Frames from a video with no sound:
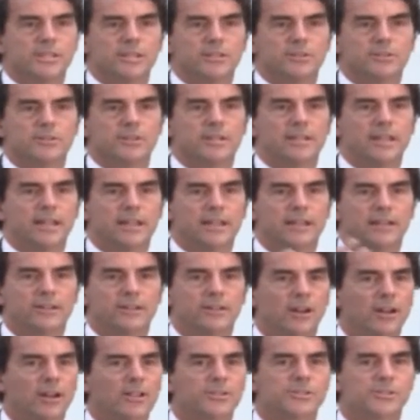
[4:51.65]
it created
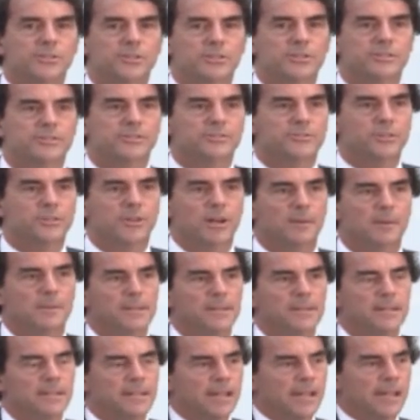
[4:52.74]
all sorts of trouble.